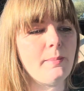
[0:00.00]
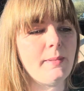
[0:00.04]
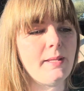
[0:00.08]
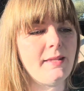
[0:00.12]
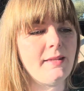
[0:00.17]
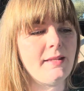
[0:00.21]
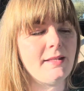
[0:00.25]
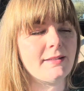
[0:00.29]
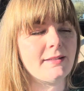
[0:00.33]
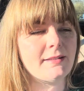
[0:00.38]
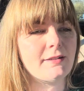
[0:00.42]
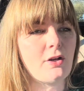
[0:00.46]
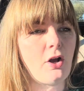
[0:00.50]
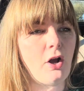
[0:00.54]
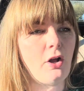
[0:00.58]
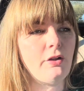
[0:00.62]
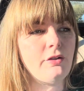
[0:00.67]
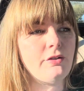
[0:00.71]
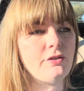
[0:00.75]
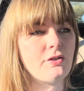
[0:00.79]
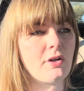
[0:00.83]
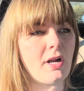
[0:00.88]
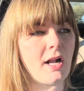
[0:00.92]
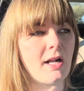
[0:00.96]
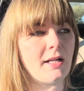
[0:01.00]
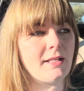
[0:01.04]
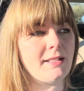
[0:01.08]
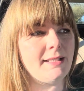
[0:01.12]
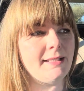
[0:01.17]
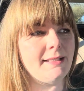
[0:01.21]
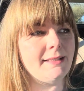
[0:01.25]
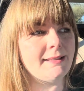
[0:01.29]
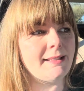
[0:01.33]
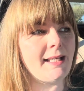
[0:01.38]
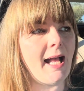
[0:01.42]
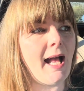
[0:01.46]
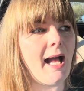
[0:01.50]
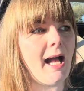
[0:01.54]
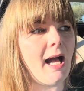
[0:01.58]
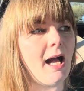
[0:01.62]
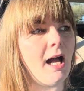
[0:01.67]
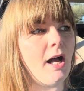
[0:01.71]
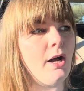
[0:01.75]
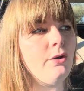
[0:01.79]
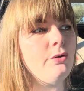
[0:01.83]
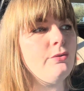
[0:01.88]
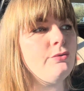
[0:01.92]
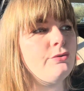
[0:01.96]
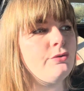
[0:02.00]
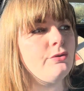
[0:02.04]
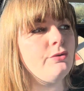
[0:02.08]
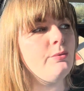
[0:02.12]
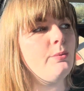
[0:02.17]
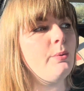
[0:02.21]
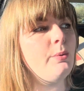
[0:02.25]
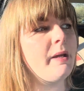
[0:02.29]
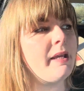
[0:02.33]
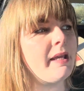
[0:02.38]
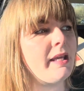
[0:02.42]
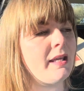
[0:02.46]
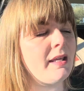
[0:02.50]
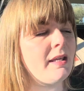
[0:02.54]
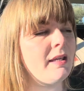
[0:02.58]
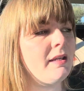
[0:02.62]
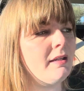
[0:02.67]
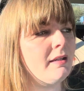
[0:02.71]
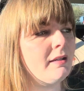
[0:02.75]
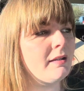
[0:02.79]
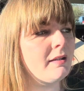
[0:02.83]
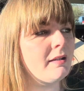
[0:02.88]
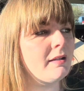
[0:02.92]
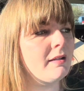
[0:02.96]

in this construct, is how do we